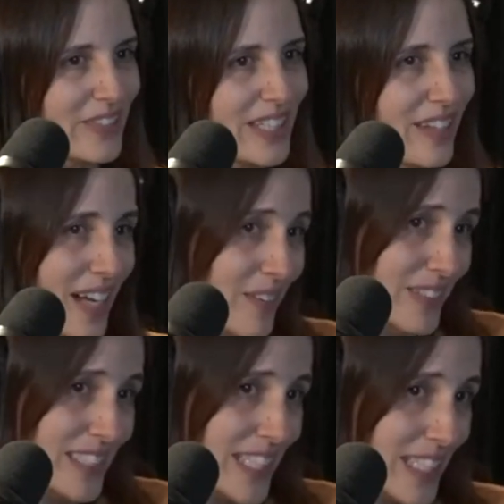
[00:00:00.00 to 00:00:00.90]
And I
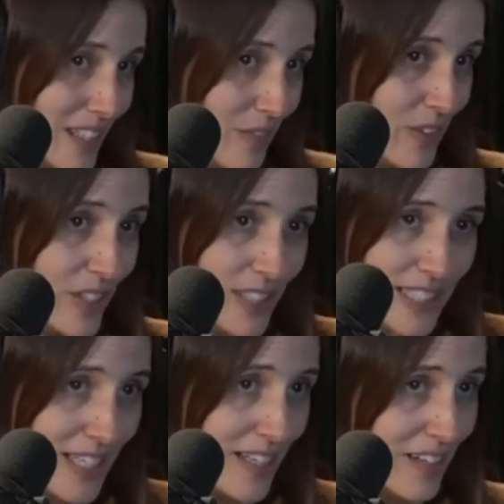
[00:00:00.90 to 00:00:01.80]
would say like, if your dog
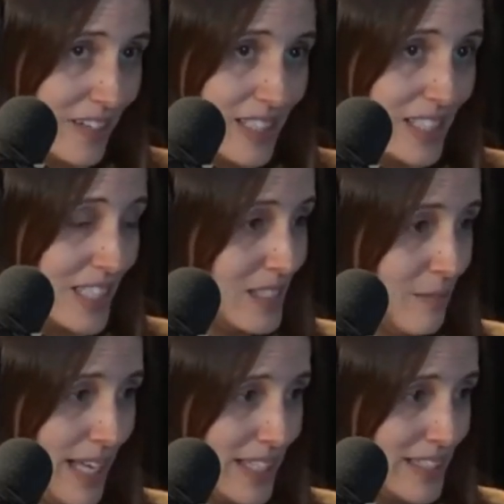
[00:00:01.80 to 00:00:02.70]
is getting all these needs
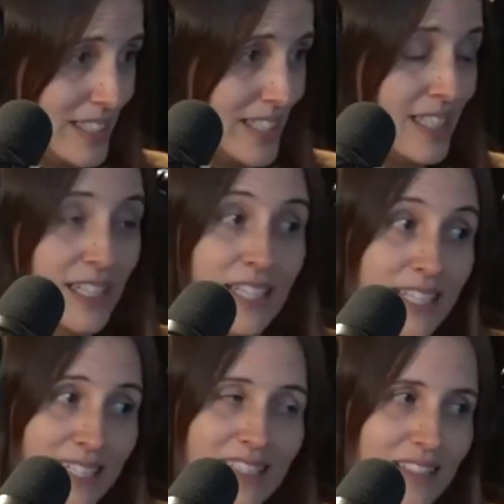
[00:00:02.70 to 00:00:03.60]
met,
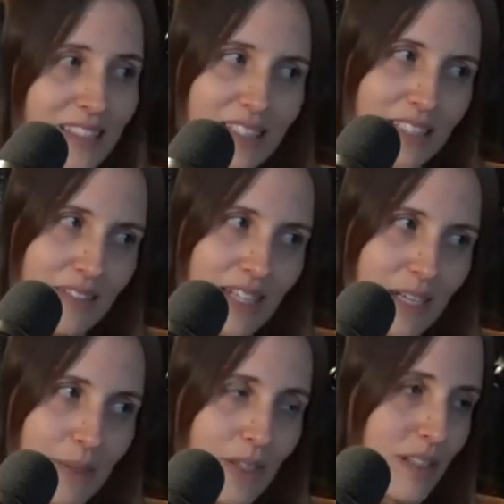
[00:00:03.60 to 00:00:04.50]
you're going to have a
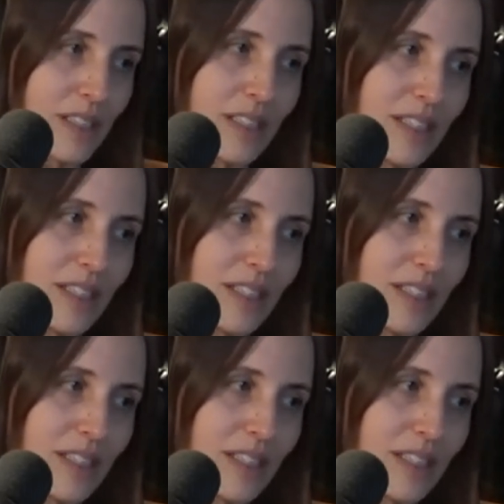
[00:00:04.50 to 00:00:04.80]
happy dog on your